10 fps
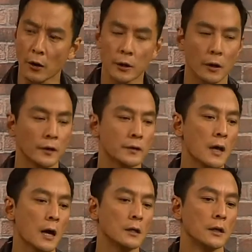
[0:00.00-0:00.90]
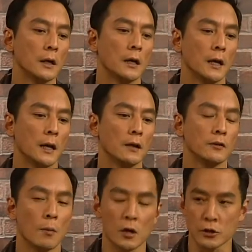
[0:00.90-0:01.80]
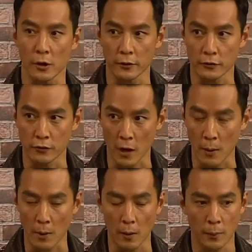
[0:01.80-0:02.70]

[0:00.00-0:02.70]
It is a martial arts drama,